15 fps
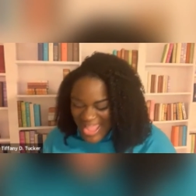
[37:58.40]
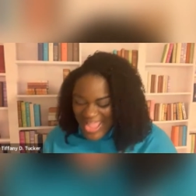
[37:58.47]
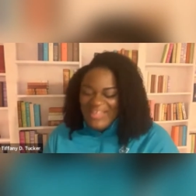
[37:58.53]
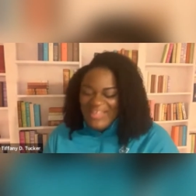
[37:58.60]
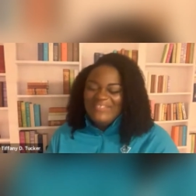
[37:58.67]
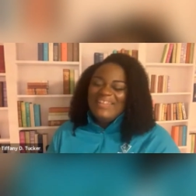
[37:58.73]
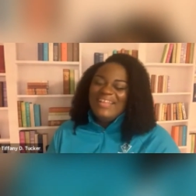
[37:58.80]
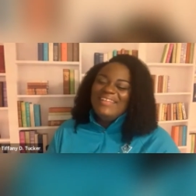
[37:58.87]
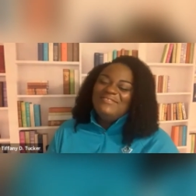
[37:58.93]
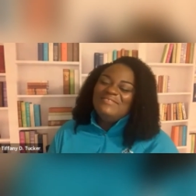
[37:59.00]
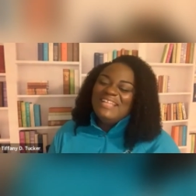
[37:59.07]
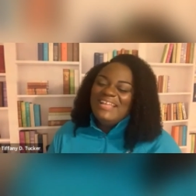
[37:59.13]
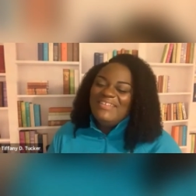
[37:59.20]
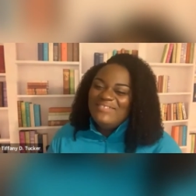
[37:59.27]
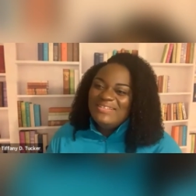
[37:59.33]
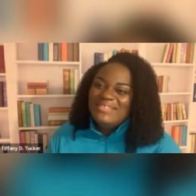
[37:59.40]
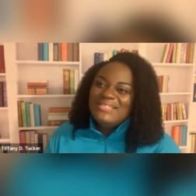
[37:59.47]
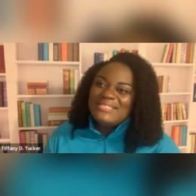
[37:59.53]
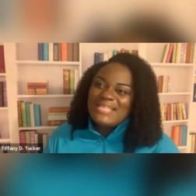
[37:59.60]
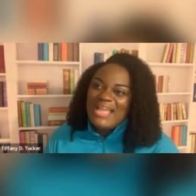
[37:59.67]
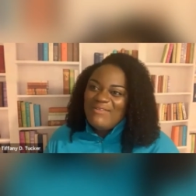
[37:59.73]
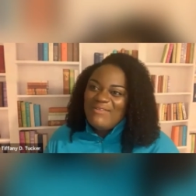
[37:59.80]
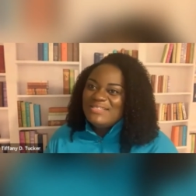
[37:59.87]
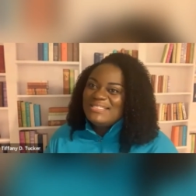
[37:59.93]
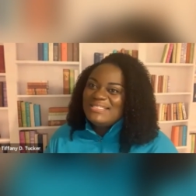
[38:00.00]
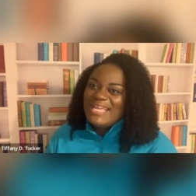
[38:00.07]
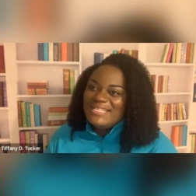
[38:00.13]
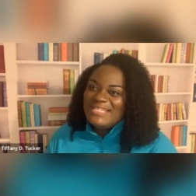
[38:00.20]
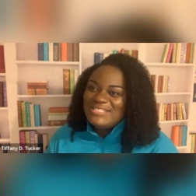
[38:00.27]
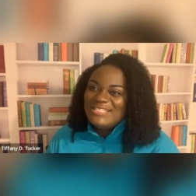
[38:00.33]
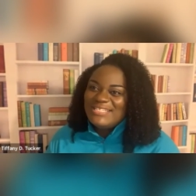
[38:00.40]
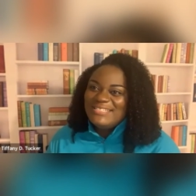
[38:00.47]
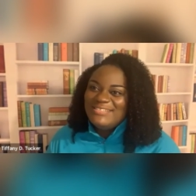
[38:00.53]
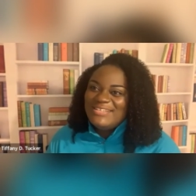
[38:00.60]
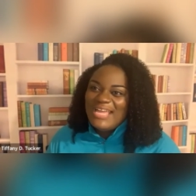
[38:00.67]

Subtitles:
I'm loving this conversation.